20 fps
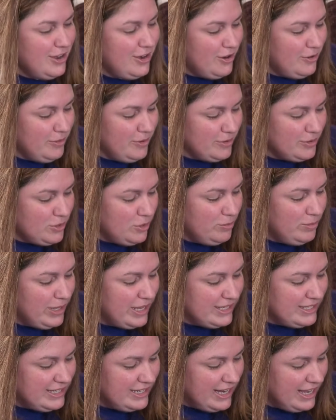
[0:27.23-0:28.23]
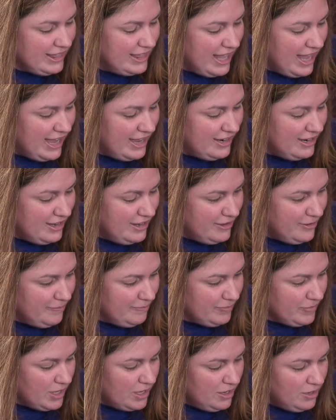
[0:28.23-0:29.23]
you know we were so blessed to get that, um,
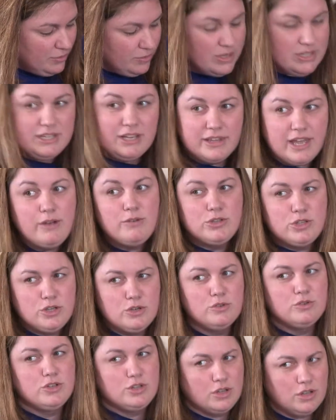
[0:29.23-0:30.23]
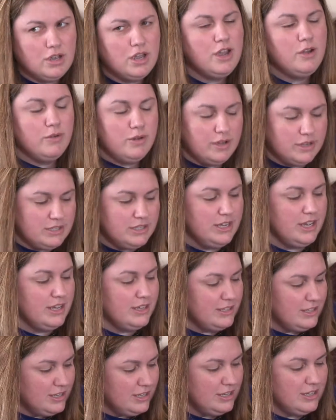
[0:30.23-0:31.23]
that was huge. result. That, was, that was huge. It was that,
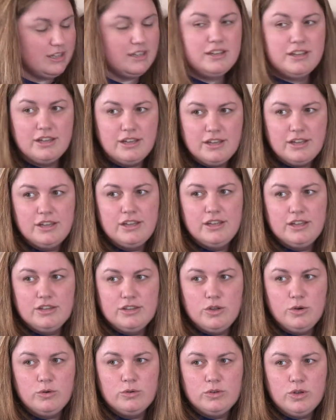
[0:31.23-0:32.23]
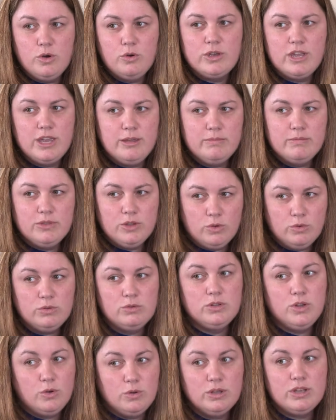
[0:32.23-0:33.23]
yes. no no chem- no
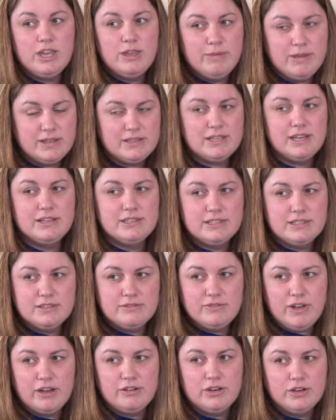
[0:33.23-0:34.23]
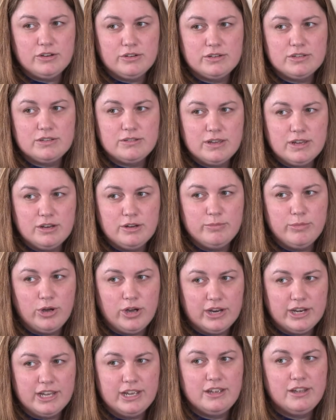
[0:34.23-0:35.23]
no leukemia cells found in her in her
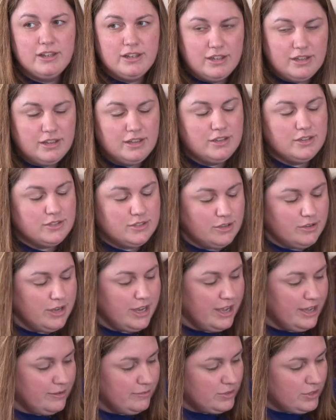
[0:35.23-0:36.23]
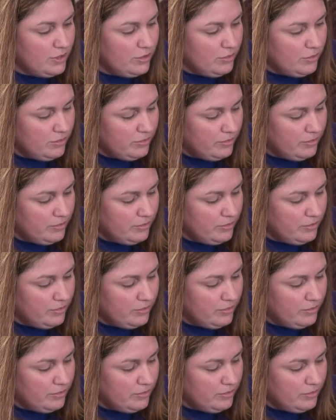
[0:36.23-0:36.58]
body. So yeah, so. So